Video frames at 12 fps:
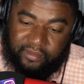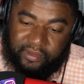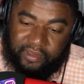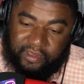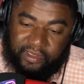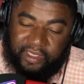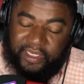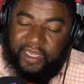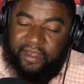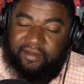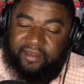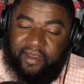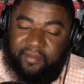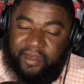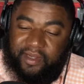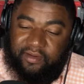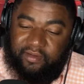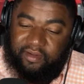None of y'all talking about
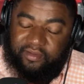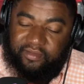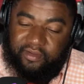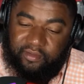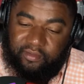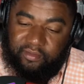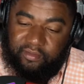going to school.